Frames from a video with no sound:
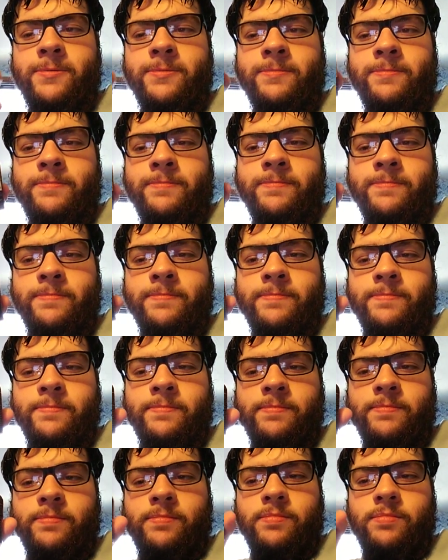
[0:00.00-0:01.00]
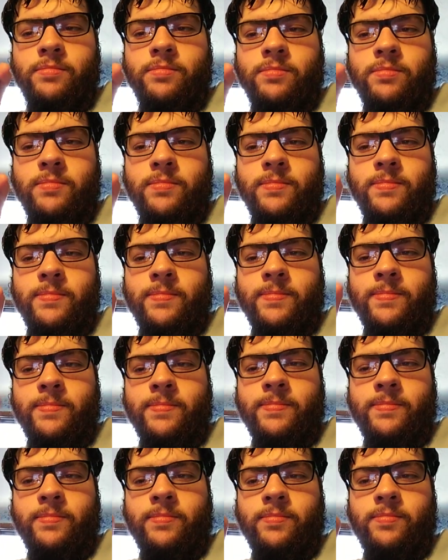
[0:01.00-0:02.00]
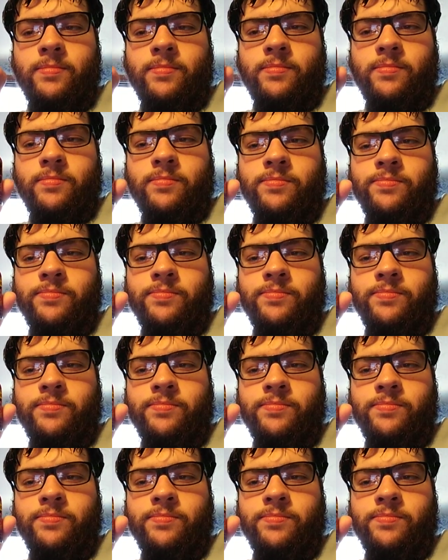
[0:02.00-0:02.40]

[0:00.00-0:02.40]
(no one is talking)